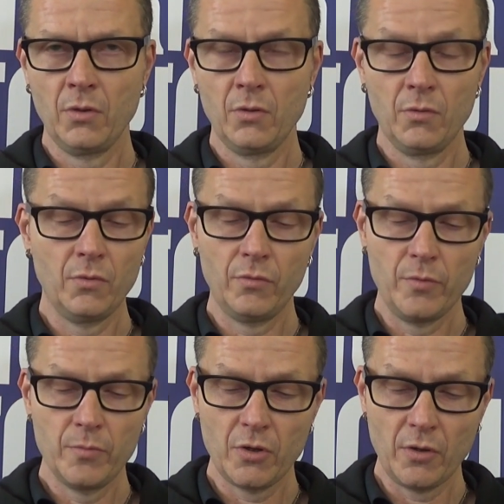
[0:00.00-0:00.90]
No room
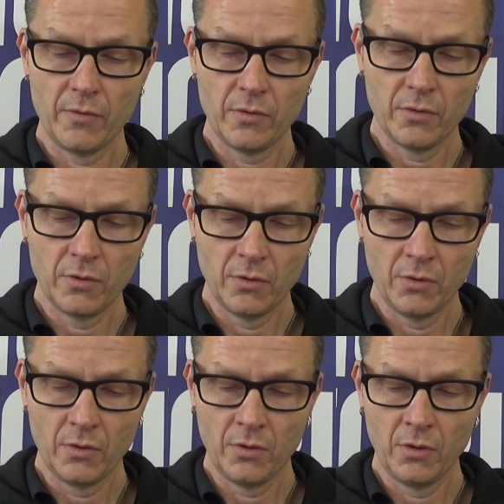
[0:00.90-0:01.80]
service.
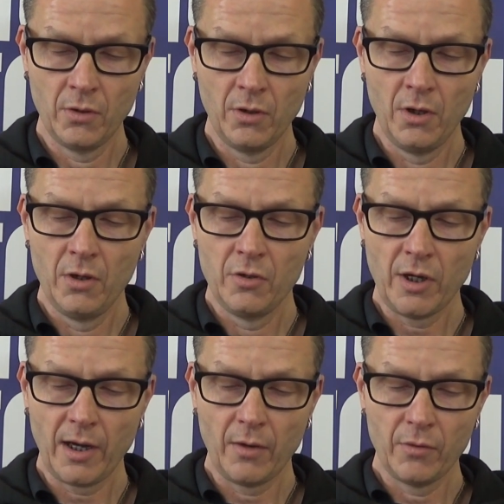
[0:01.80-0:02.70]
Check
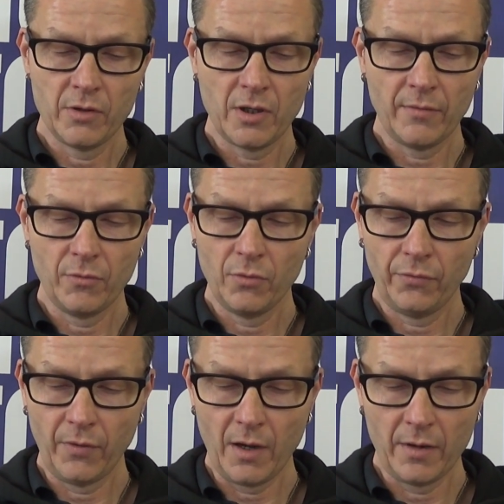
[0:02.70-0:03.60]
out at
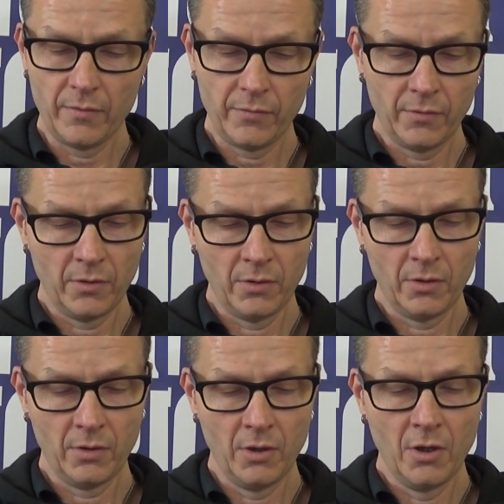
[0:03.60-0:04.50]
7:05.
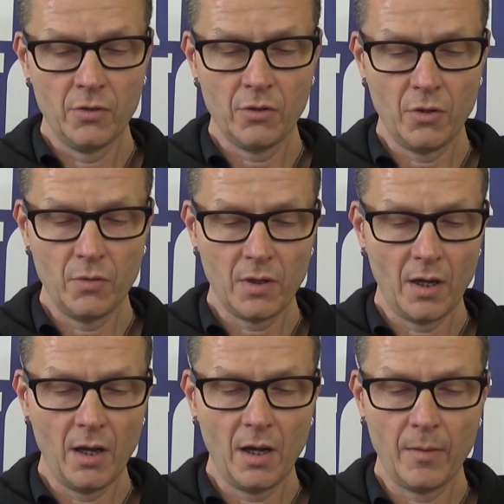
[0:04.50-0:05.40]

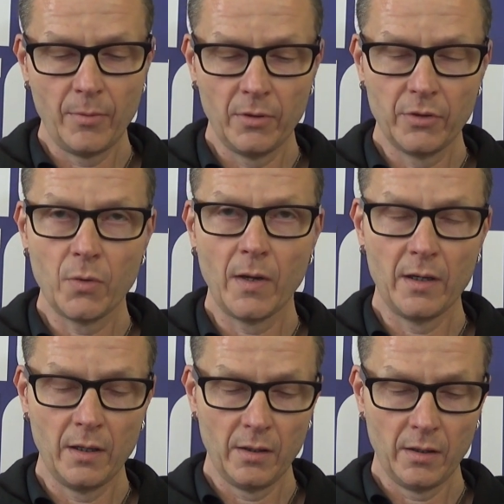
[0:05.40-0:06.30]
Tuesday, April the 20th.